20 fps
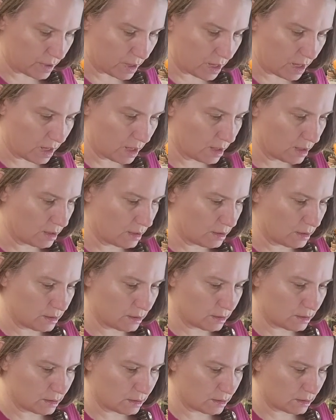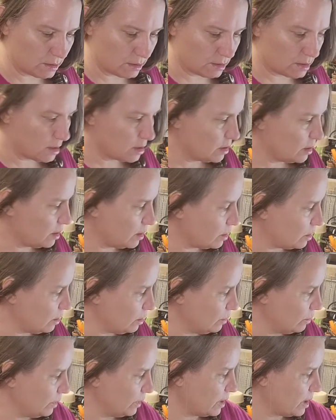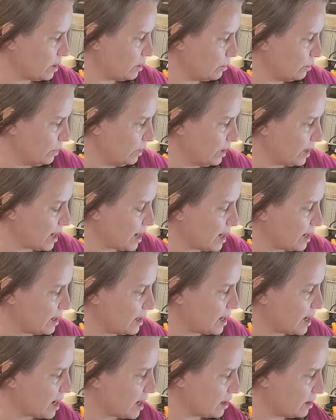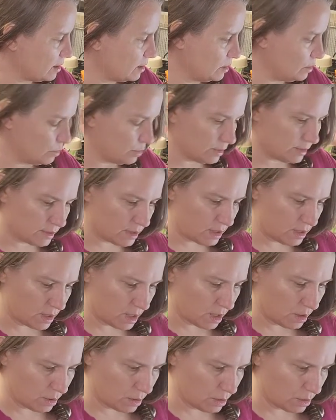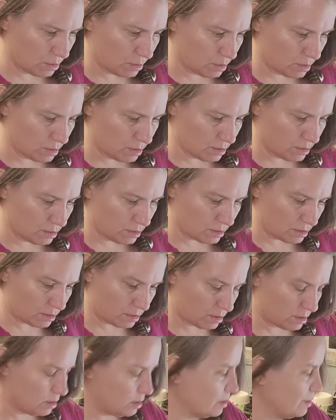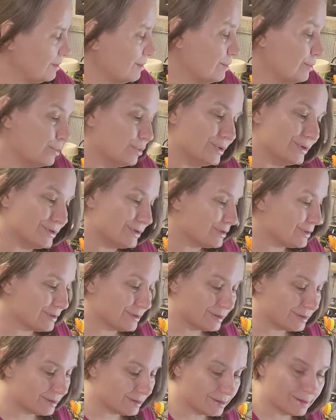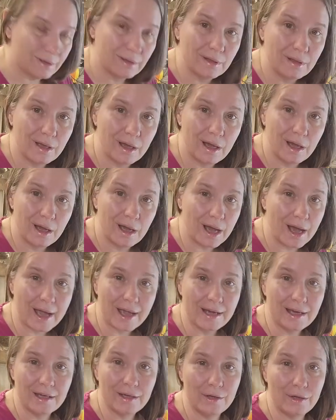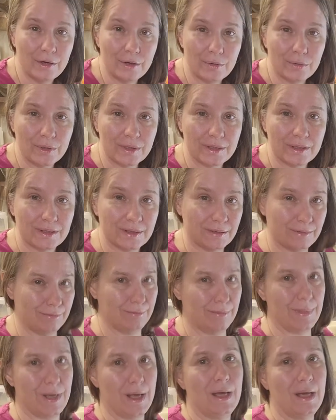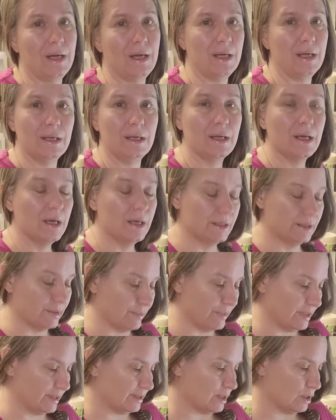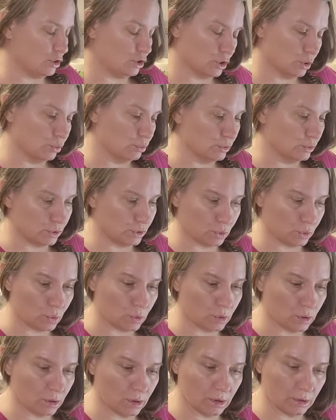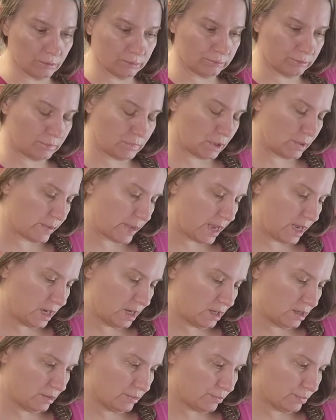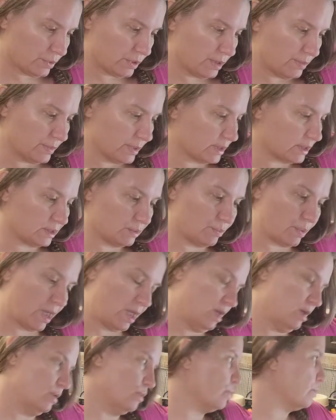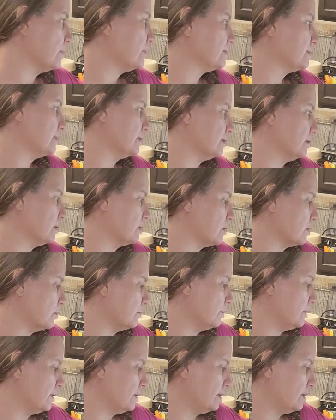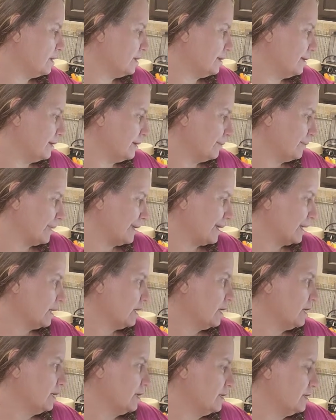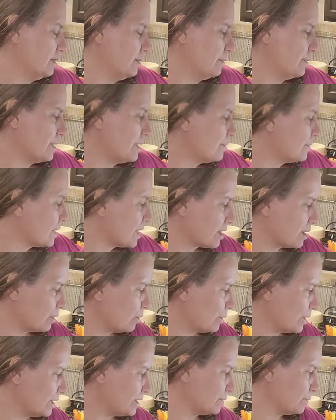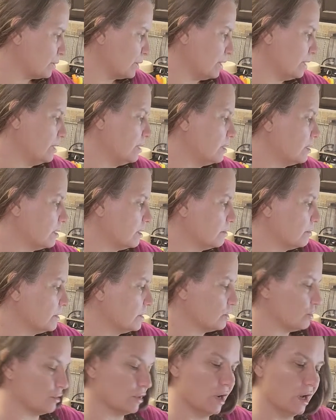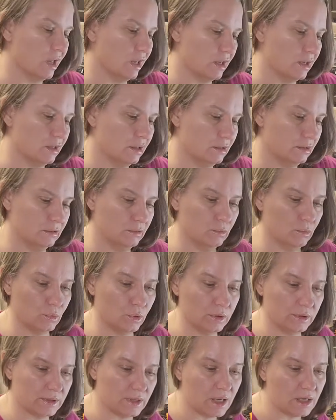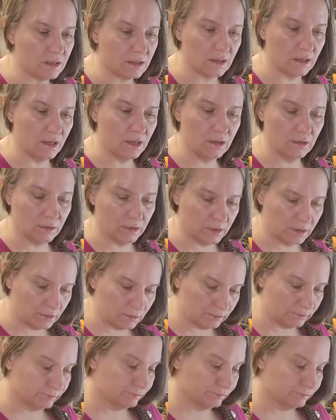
and the only one that really had it added was the yellow, which I didn't notice any. Somebody said don't store pre-mixed paint with silicone in it, and I'm like, you know what, I'm not gonna waste paint. I'm gonna try it. Worst case scenario,